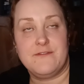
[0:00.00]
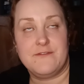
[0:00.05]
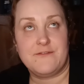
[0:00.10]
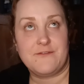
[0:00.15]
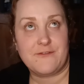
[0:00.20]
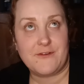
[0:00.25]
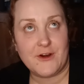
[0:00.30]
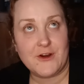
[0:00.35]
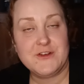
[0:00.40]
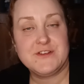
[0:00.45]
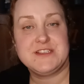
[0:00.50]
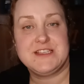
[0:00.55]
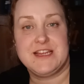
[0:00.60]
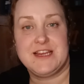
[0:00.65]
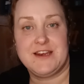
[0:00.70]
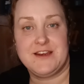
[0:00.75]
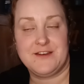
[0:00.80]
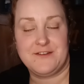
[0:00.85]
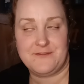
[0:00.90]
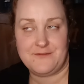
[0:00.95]

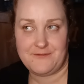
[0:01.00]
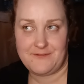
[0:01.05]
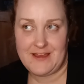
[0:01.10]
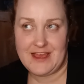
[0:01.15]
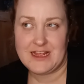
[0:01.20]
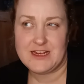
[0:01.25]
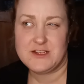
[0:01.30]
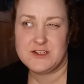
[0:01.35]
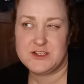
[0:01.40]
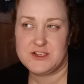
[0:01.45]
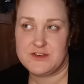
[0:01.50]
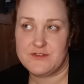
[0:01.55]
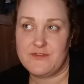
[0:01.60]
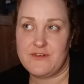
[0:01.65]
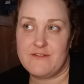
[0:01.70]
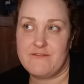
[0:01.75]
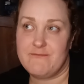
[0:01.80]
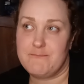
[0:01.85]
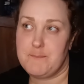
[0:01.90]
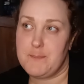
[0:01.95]
frozen veg
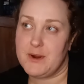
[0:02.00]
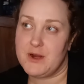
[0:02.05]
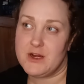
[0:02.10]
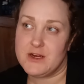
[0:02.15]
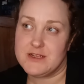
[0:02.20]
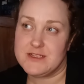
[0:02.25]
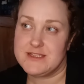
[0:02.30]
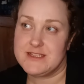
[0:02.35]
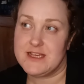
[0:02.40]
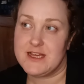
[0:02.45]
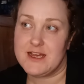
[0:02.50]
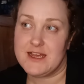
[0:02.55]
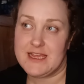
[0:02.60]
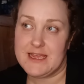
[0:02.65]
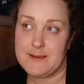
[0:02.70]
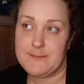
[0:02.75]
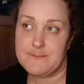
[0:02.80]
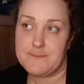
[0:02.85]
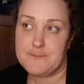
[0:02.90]
from Birdseye.